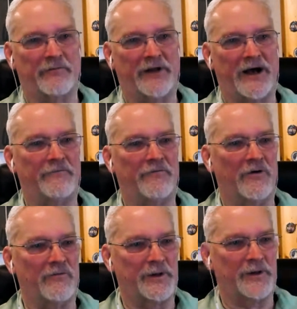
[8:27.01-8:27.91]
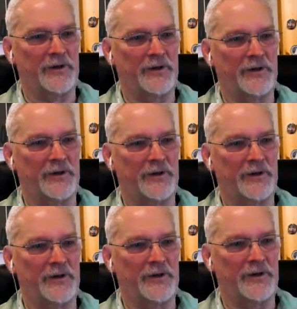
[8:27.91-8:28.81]
our platform with these new tools
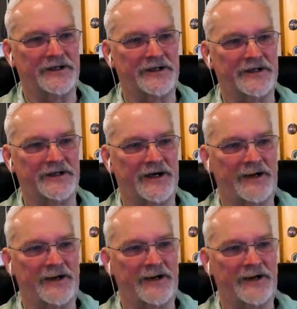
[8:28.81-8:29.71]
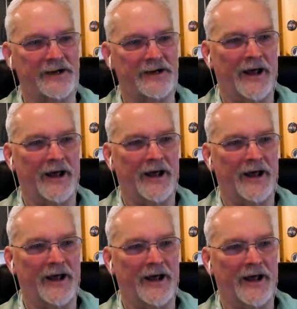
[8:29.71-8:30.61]
all the time. And
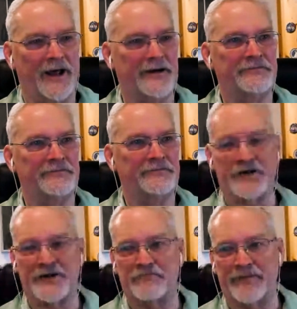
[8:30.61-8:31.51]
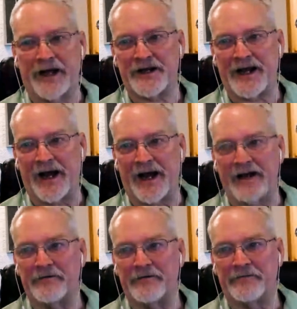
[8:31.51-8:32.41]
so that's kind
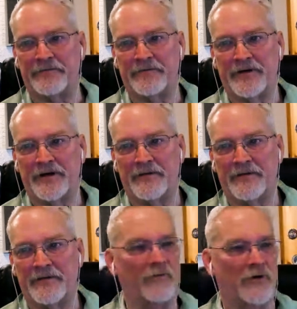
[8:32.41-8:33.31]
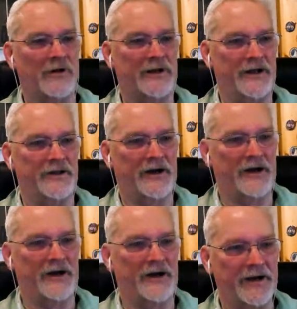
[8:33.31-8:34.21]
of my role in the
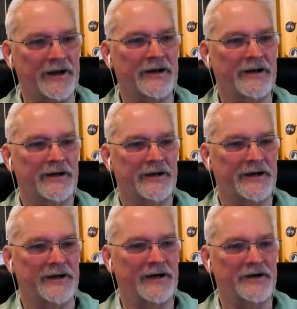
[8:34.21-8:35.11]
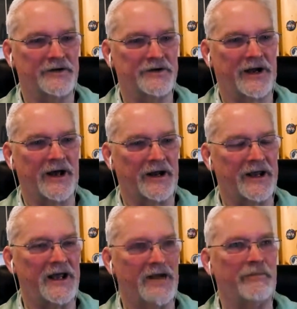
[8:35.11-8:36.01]
company, is to kind of
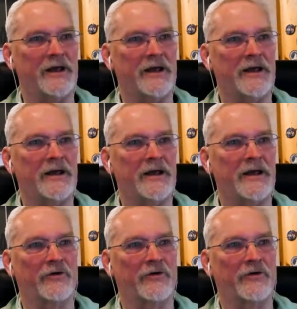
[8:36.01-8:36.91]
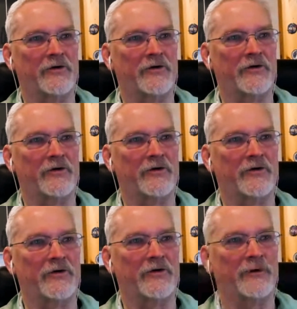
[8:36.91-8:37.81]
keep the creative engine
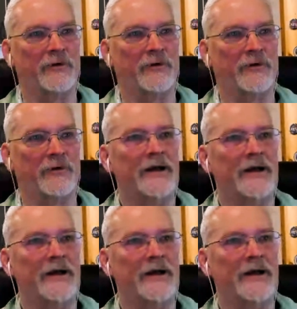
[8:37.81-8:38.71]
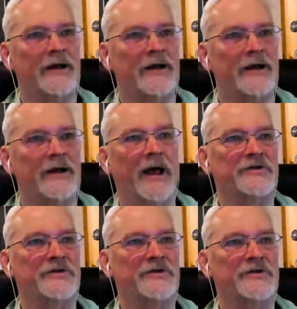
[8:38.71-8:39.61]
rolling and to
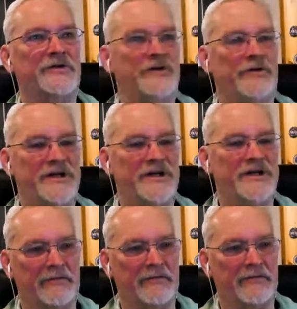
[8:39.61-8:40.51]
deepen the moat,